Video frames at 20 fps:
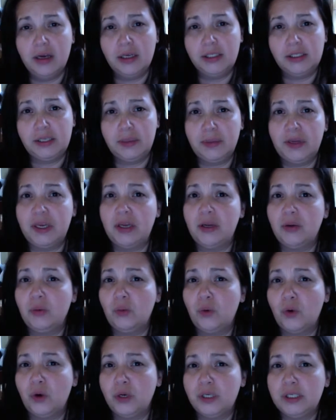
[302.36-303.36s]
to me
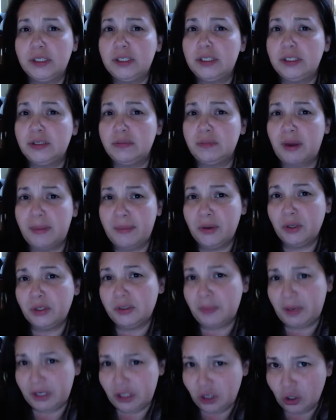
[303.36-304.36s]
was my bills
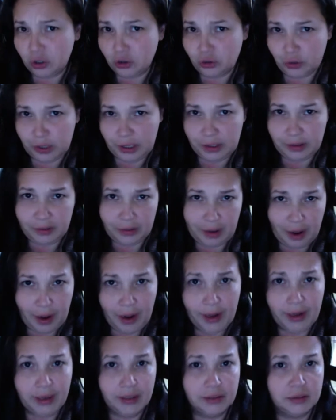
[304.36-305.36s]
and my children,
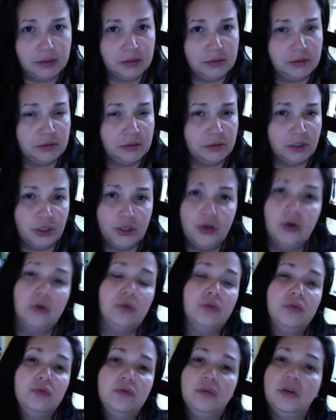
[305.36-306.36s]
not, you
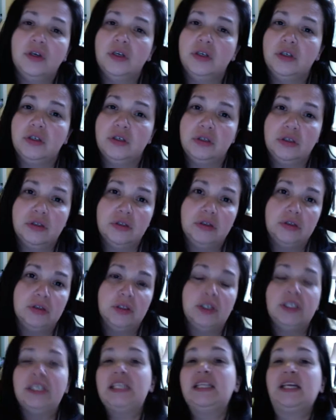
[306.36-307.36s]
know,
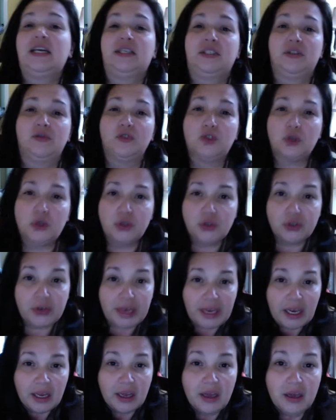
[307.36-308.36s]
an elective
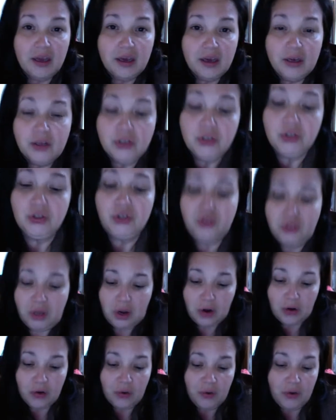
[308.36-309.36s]
surgery.
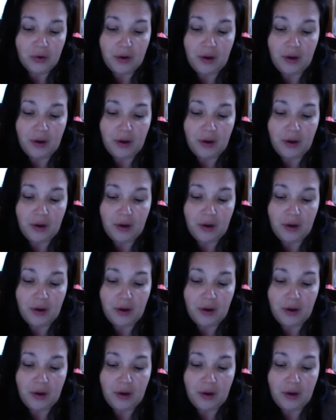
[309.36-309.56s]
So